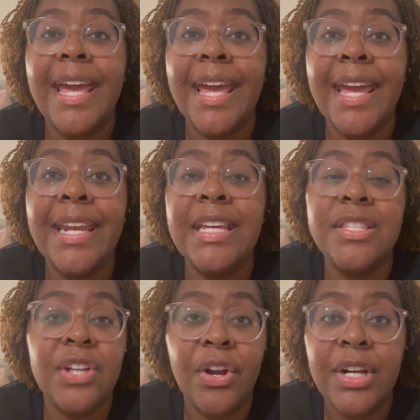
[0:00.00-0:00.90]
in
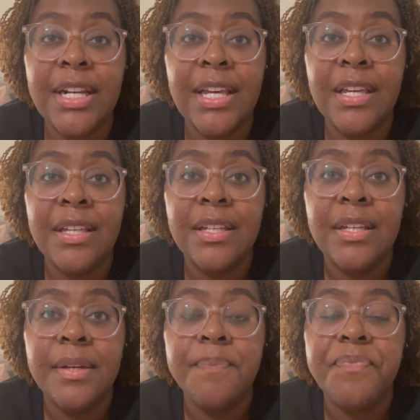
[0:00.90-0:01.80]
eternity.
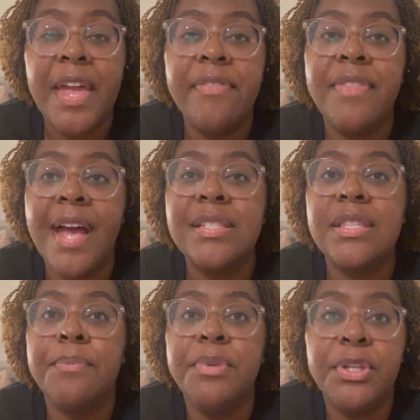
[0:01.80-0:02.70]
And that's
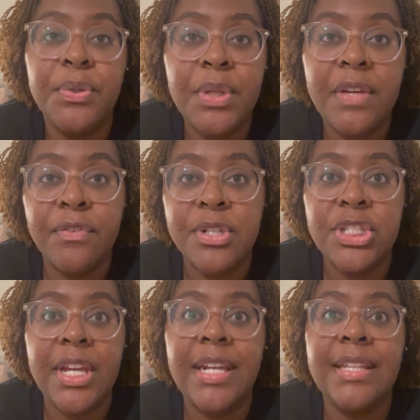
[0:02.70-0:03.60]
the beauty of
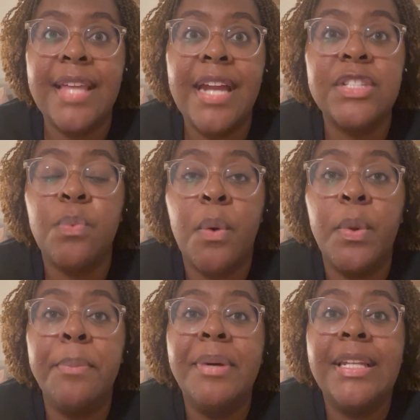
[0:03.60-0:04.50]
Christianity. That is what
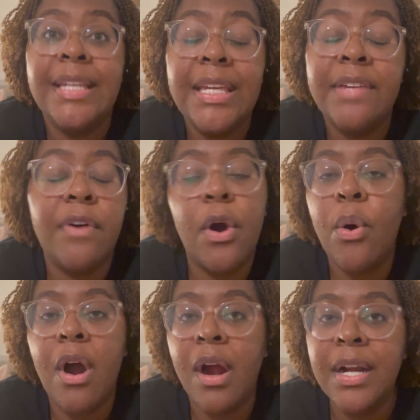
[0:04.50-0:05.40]
we believe
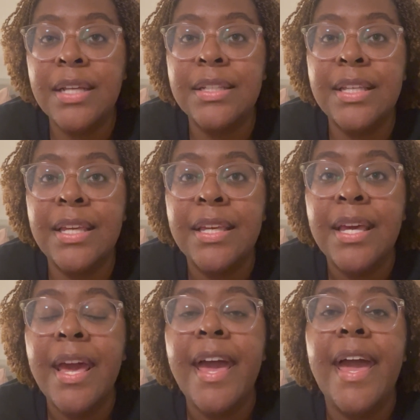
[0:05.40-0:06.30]
wholeheartedly.
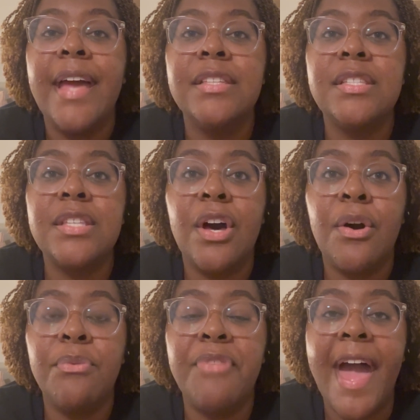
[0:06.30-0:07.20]
And
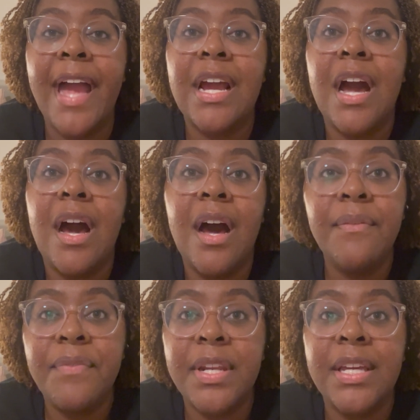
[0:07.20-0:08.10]
so that
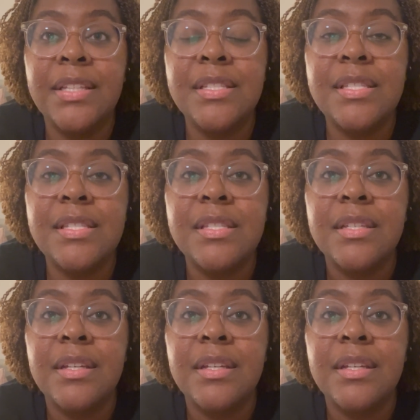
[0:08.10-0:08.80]
confidence